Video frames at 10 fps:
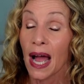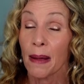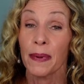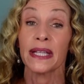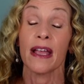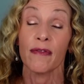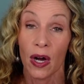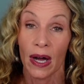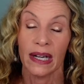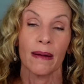I bet they've
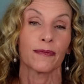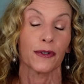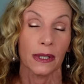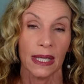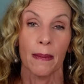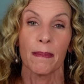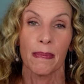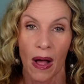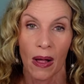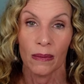gone up for lip
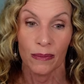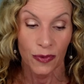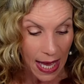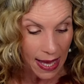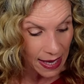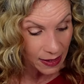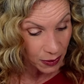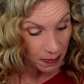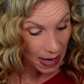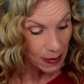balms, and
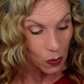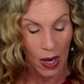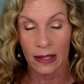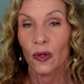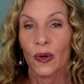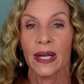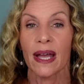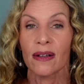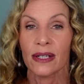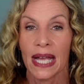that's maybe why
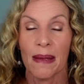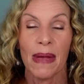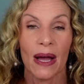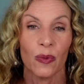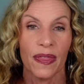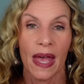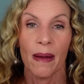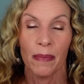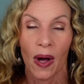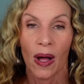L'Oreal came out with
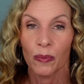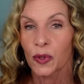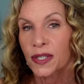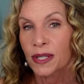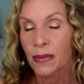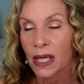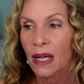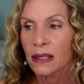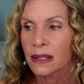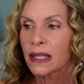that balm with some
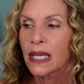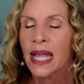color